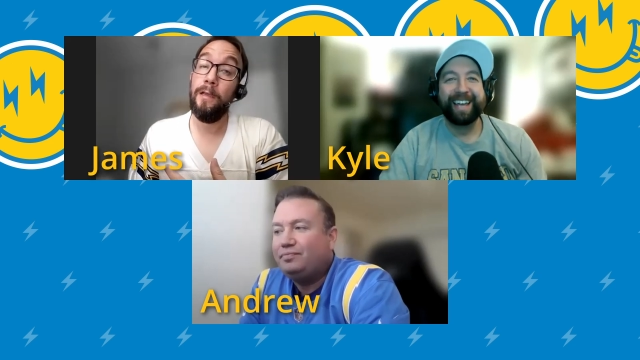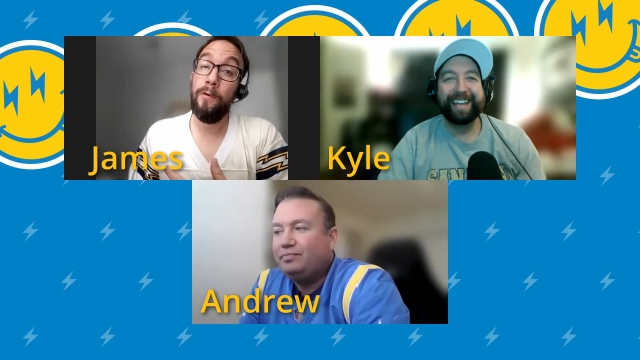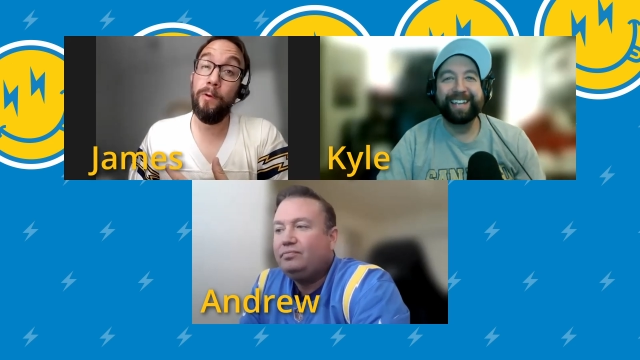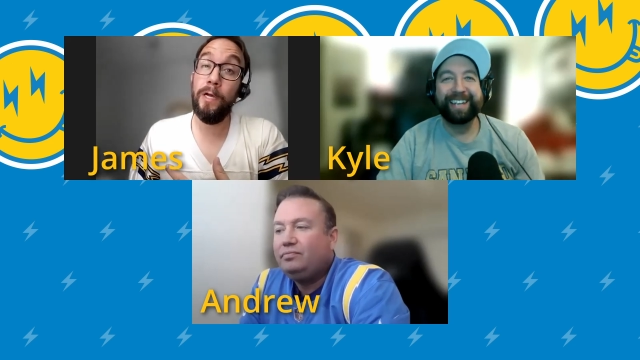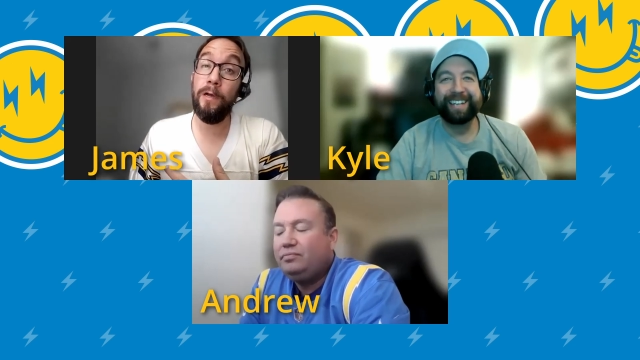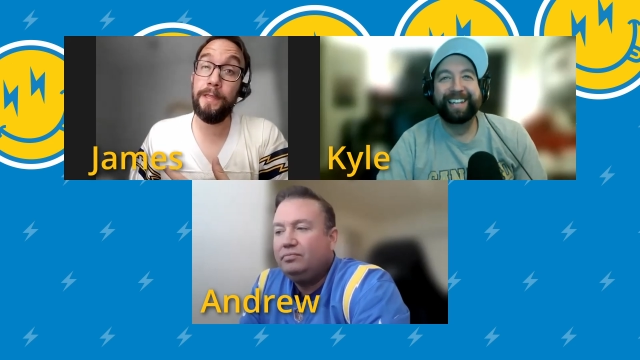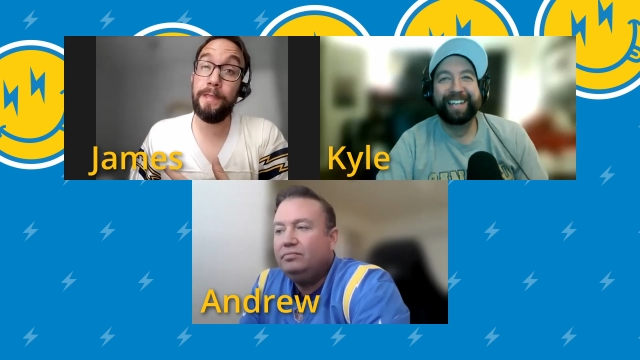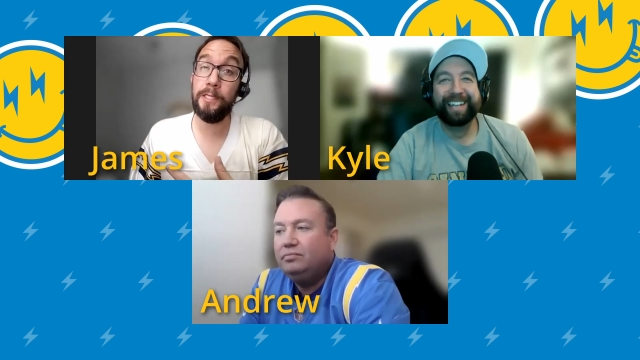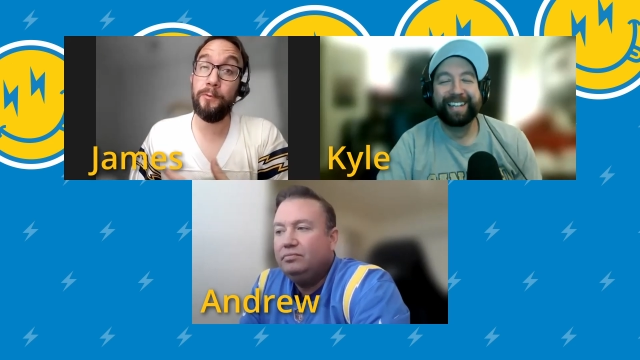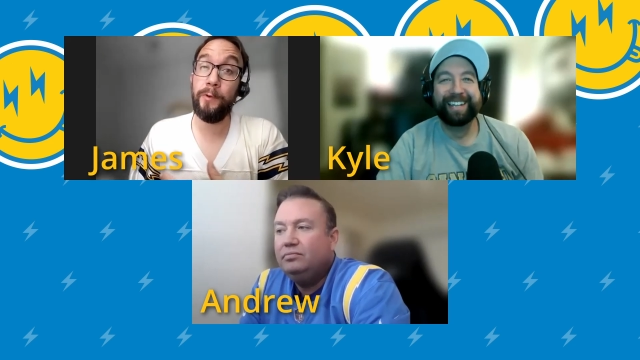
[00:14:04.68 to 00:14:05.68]
Speaker 1: Hey. Well, I
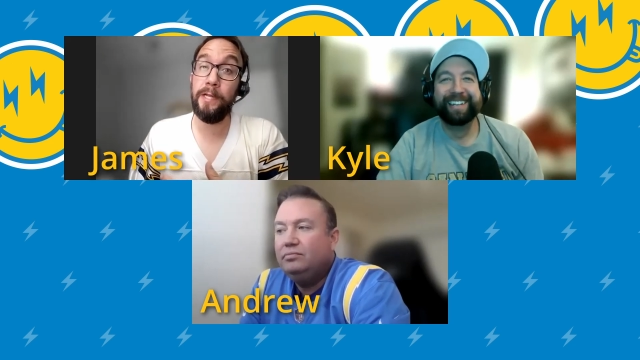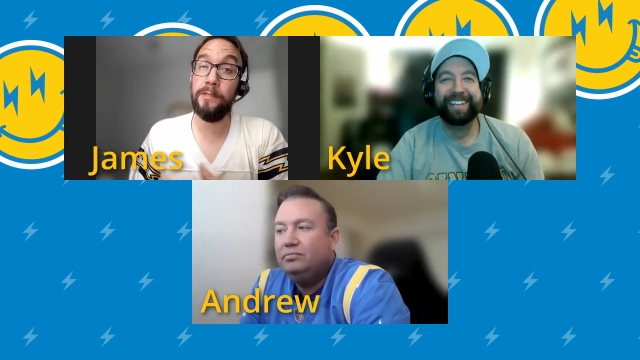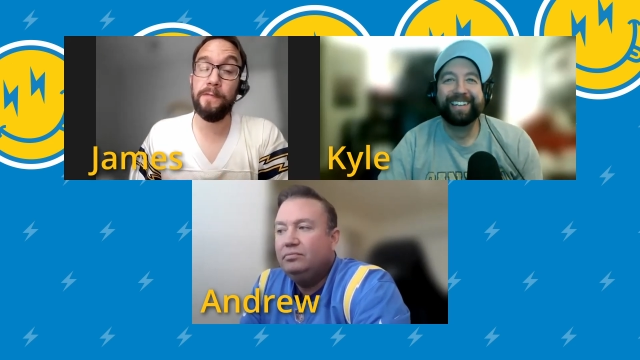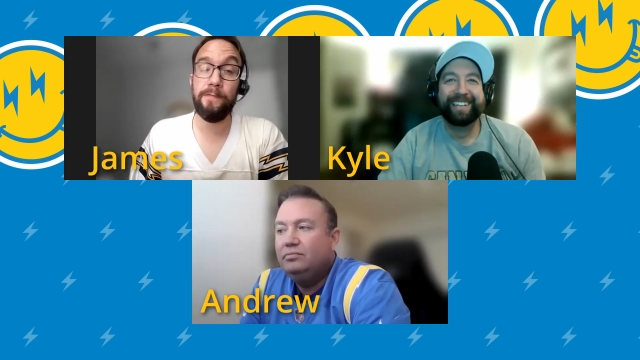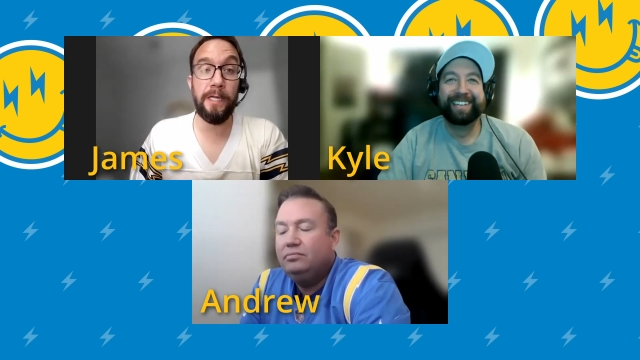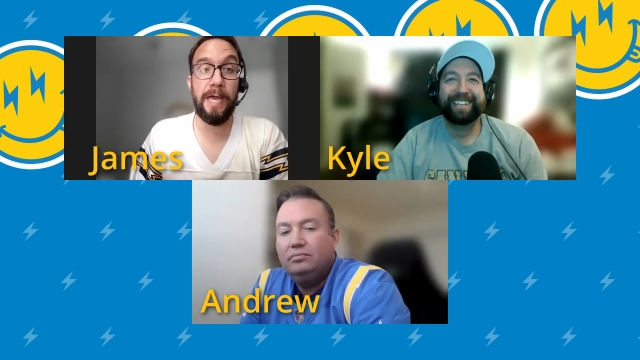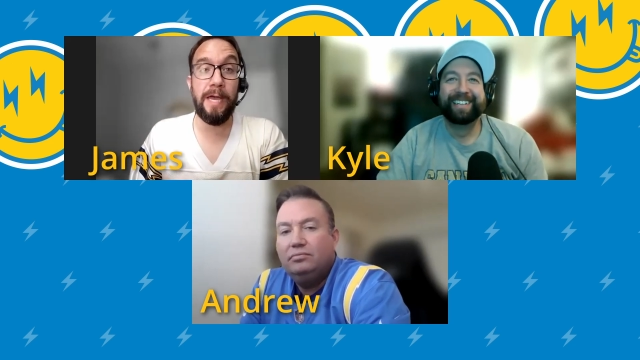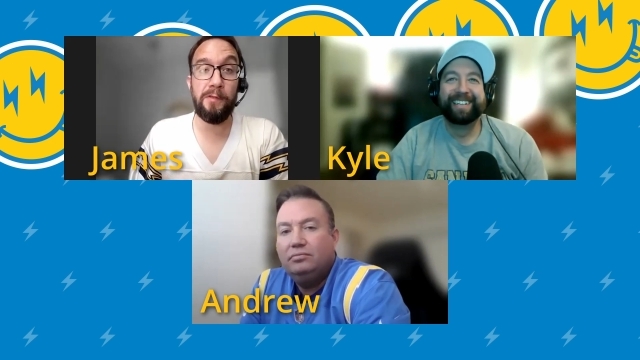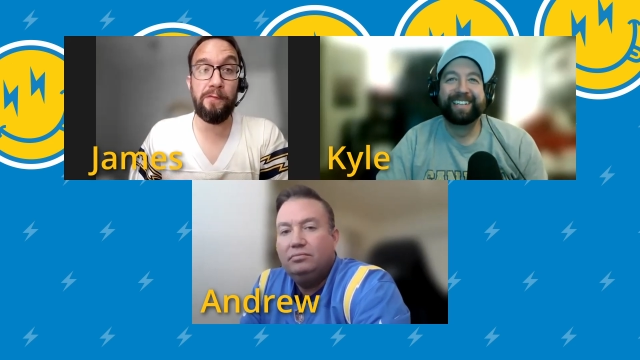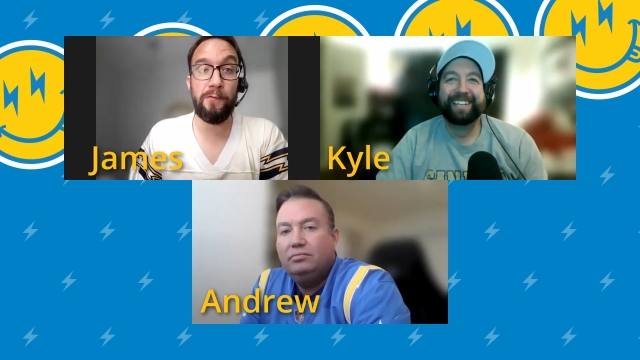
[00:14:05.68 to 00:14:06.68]
think the Raiders have done
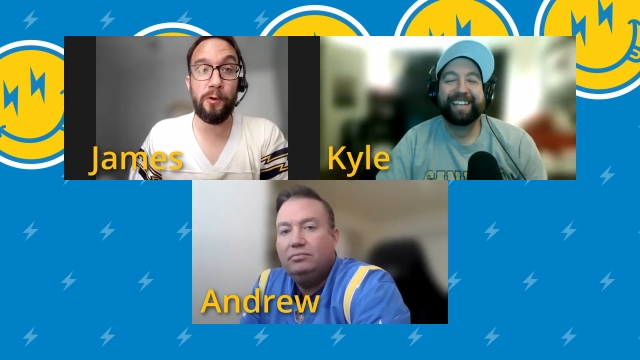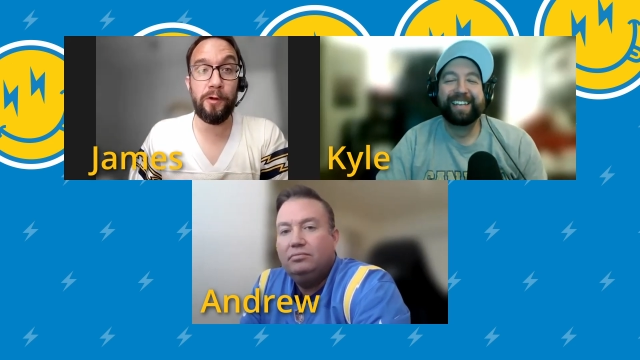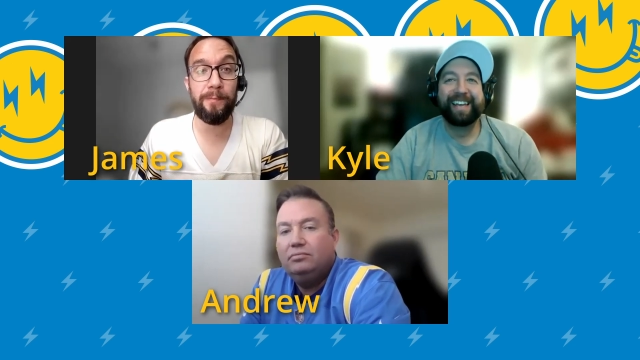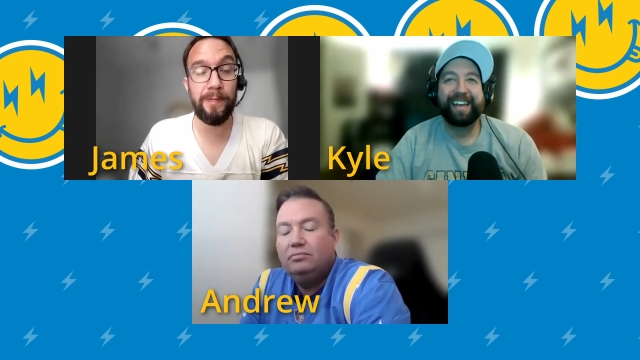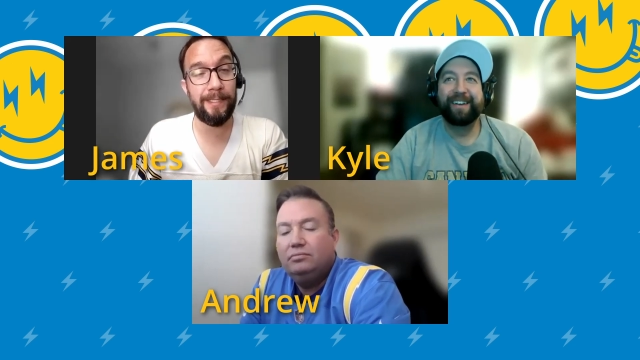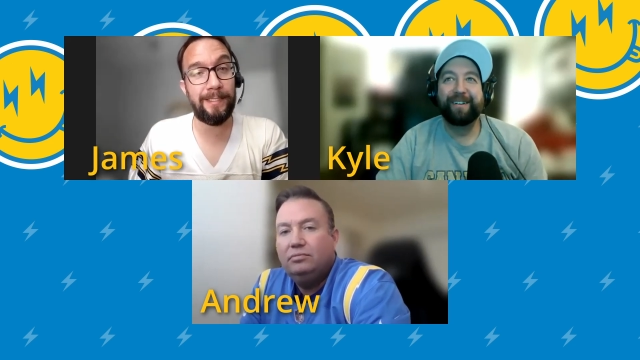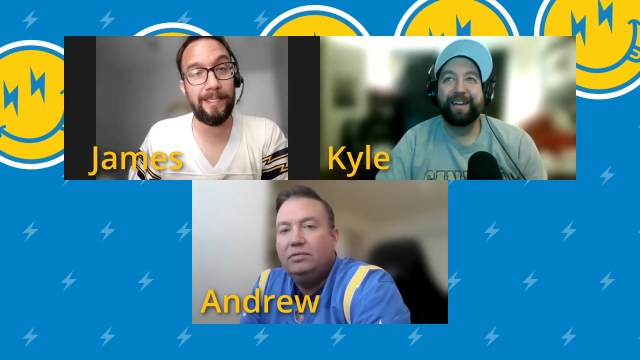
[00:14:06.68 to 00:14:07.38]
that before, but